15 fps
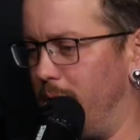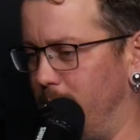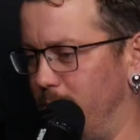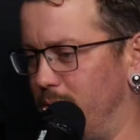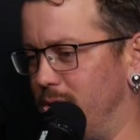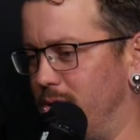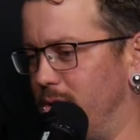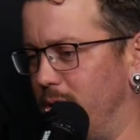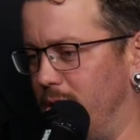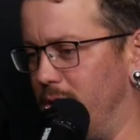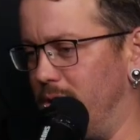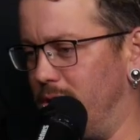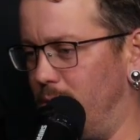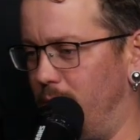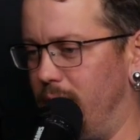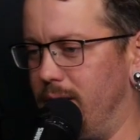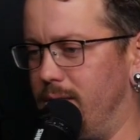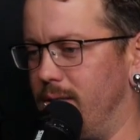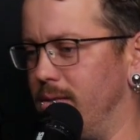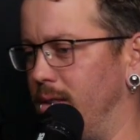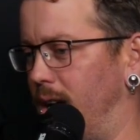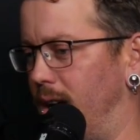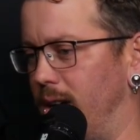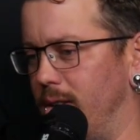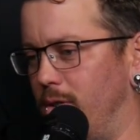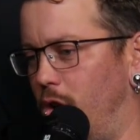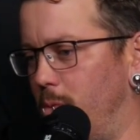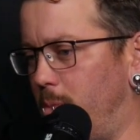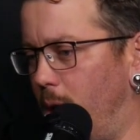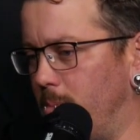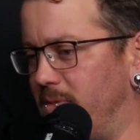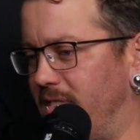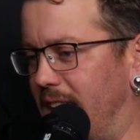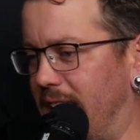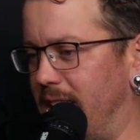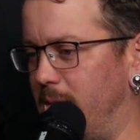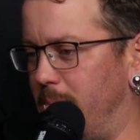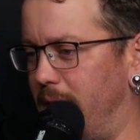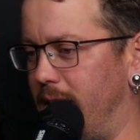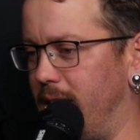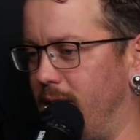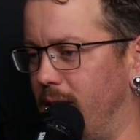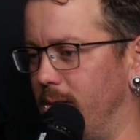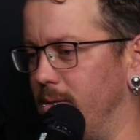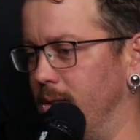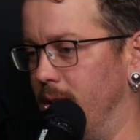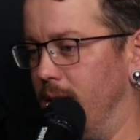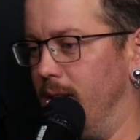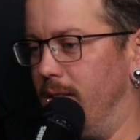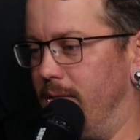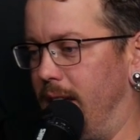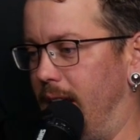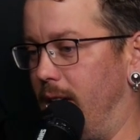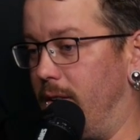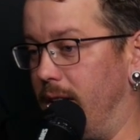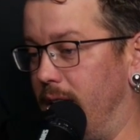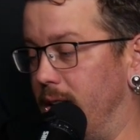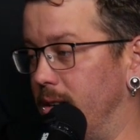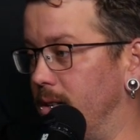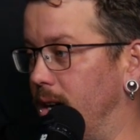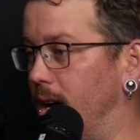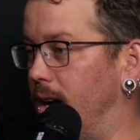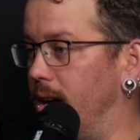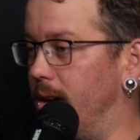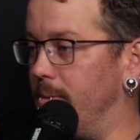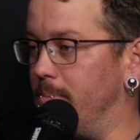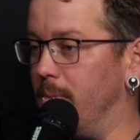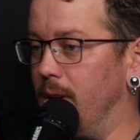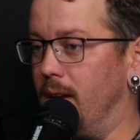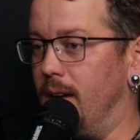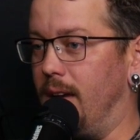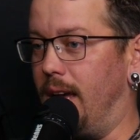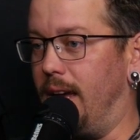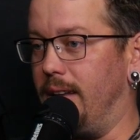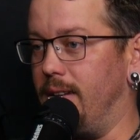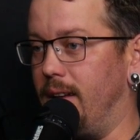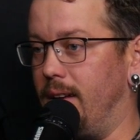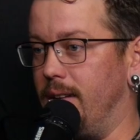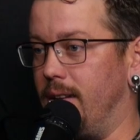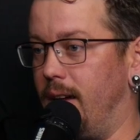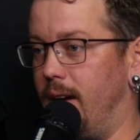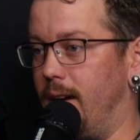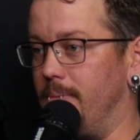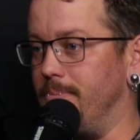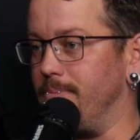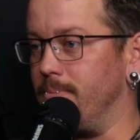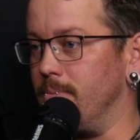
bushes are a good choice. Uh, globe arborvitae, depending on the area, um, and then um,